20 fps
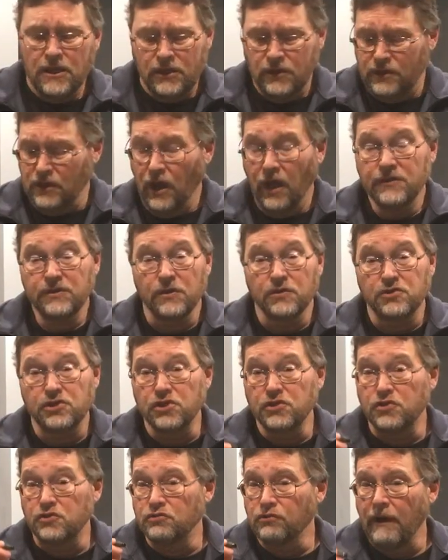You could also
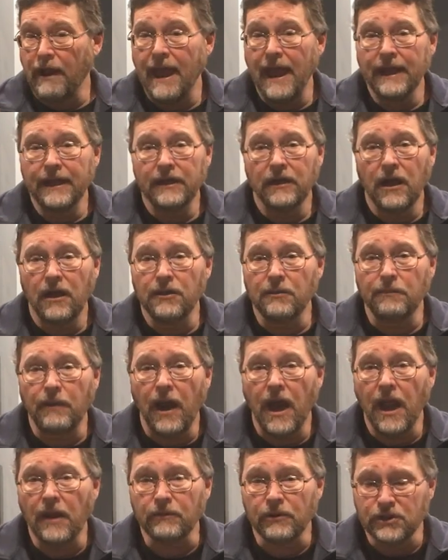just drag it on the
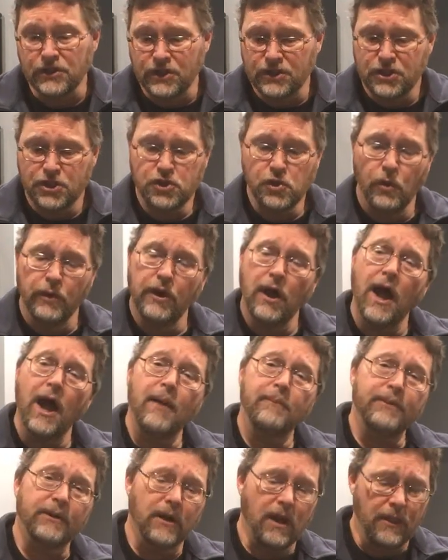bottom or just short
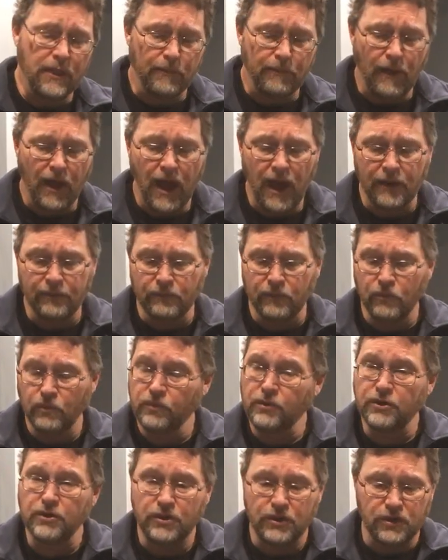hop it on the bottom.
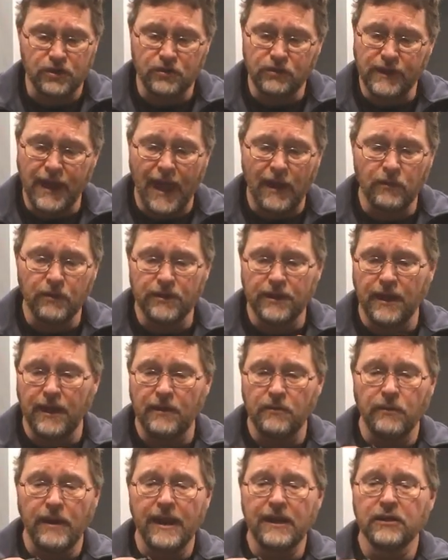You could do that with
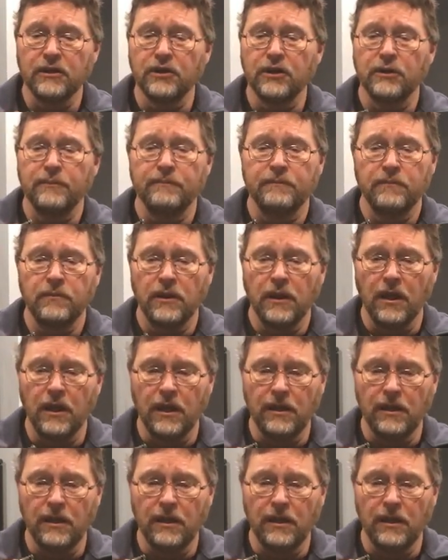a regular